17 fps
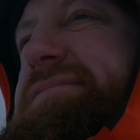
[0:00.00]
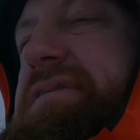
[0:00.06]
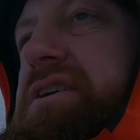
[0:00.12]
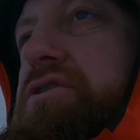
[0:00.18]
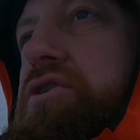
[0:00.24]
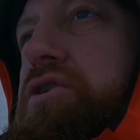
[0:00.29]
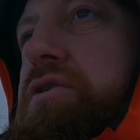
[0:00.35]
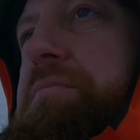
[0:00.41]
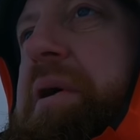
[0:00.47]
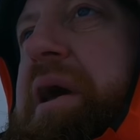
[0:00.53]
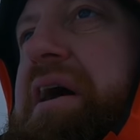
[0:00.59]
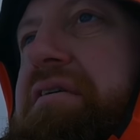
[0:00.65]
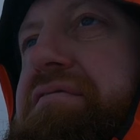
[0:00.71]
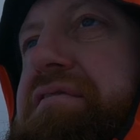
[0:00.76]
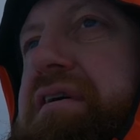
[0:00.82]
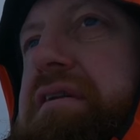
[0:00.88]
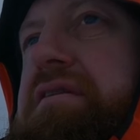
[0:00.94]
they're not
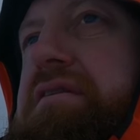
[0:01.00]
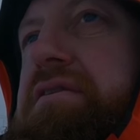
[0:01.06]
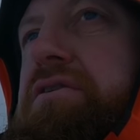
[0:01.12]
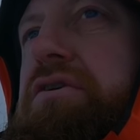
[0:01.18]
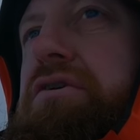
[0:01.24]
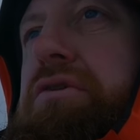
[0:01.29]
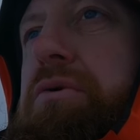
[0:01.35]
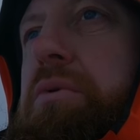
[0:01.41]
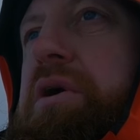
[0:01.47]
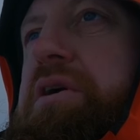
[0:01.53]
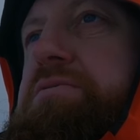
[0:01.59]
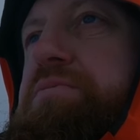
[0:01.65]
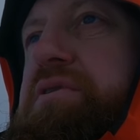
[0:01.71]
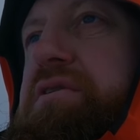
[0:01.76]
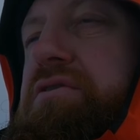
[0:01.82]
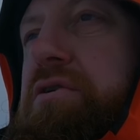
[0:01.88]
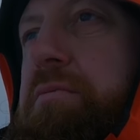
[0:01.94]
perfect. They're not the
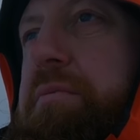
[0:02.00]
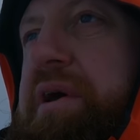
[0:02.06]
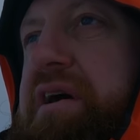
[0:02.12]
worst, but they're not